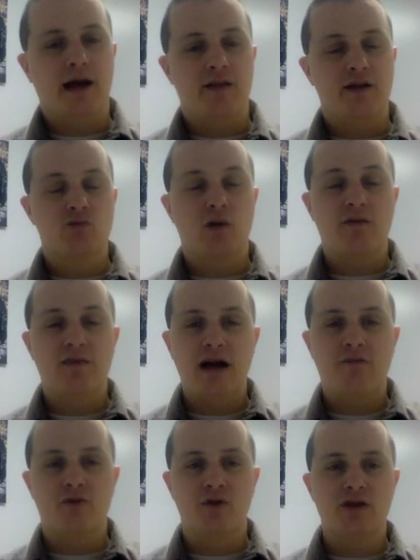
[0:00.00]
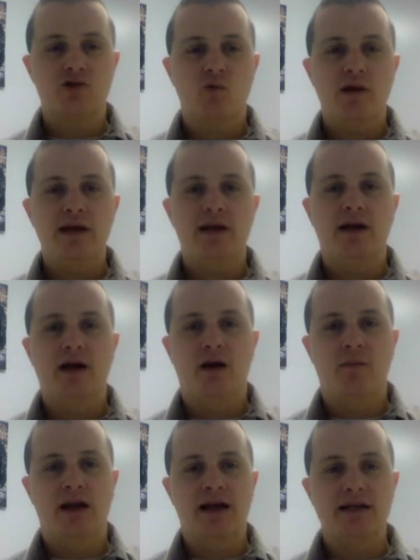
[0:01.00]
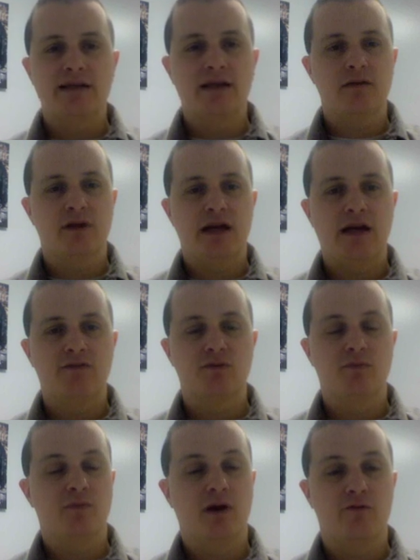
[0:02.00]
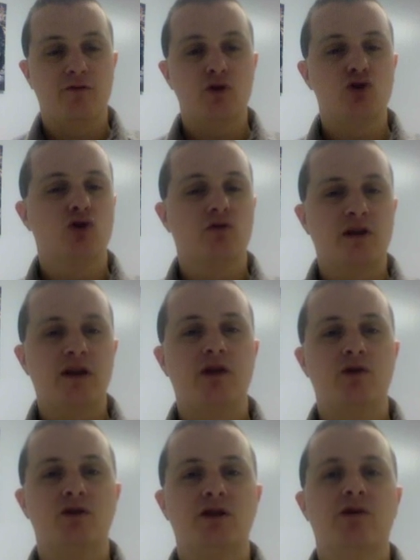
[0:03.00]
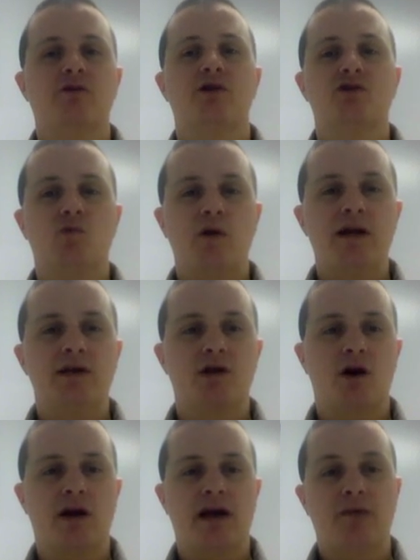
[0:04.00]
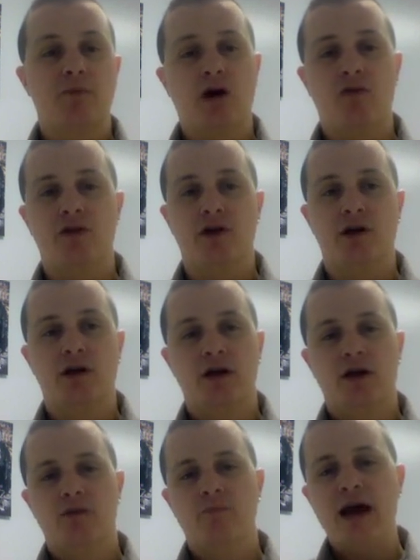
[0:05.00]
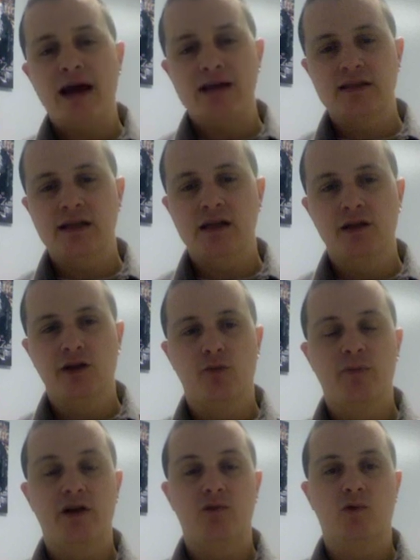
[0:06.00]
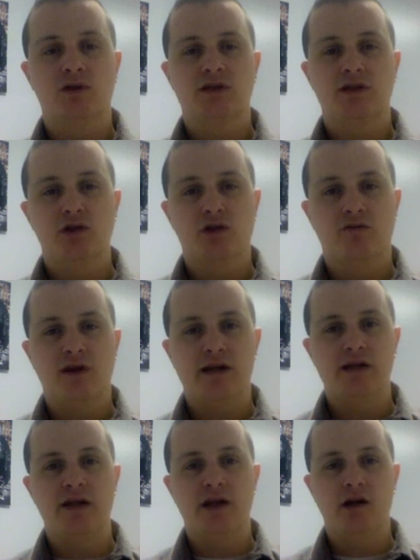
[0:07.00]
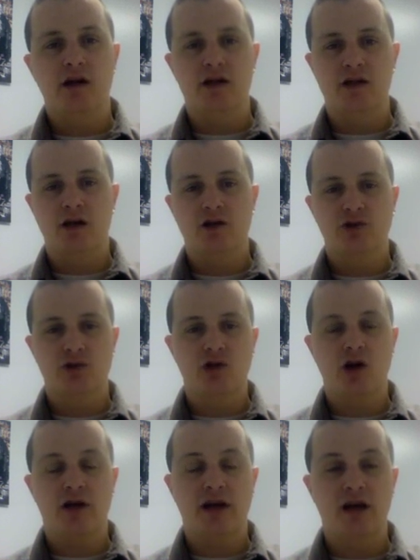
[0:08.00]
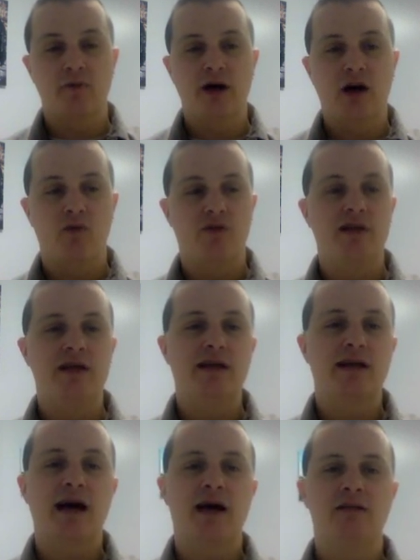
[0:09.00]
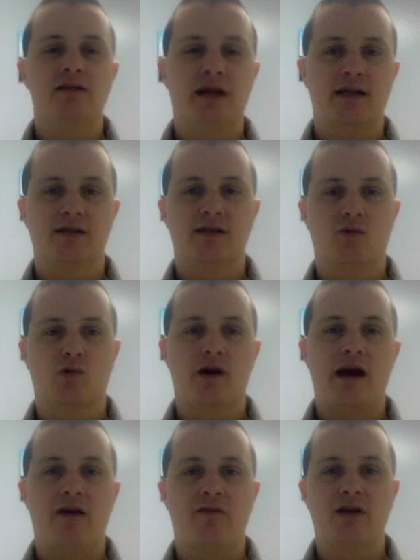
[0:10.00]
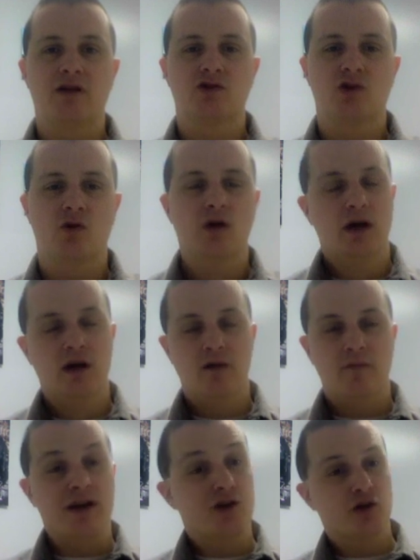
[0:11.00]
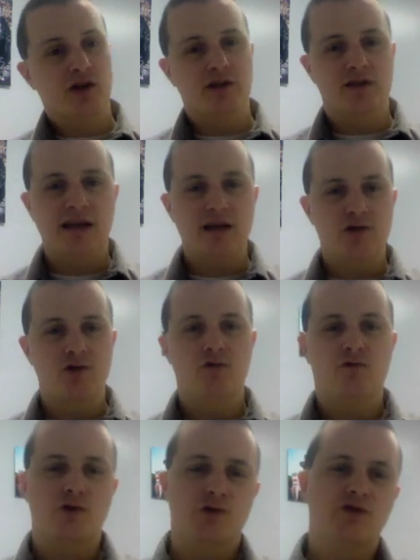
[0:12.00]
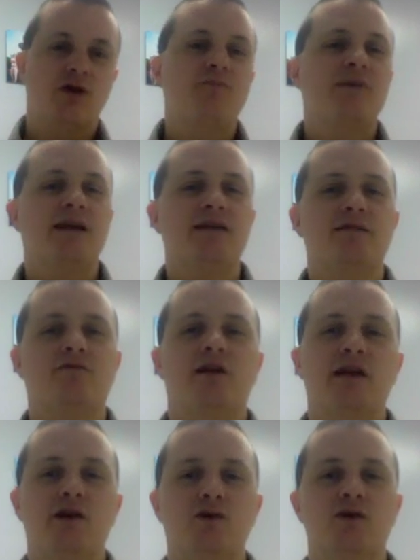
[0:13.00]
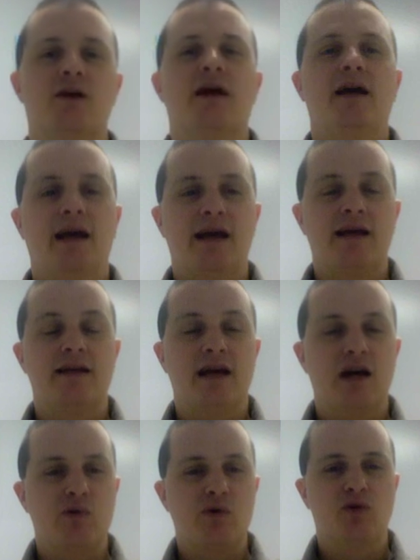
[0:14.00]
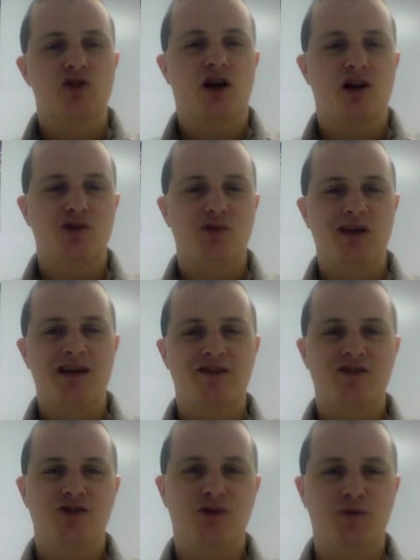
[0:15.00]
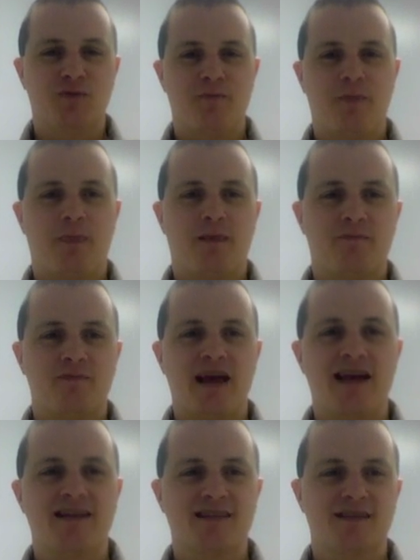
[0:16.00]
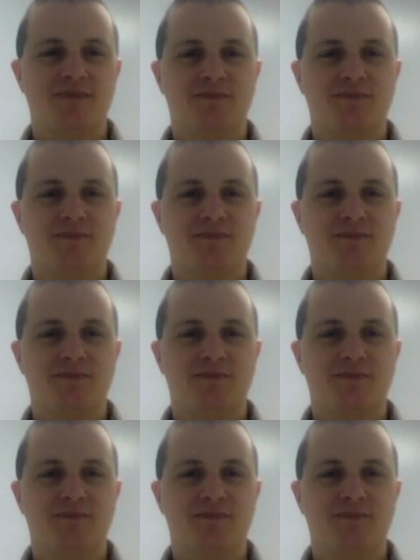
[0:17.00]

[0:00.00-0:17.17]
That's what I've got for this week. Like I said, I'm going to have some future videos here this week talking about the magazine a little bit, what you can find in there, and then also talking about the contests that we're having. So make sure you stay tuned for those update videos, and we will talk to you again soon. Thanks.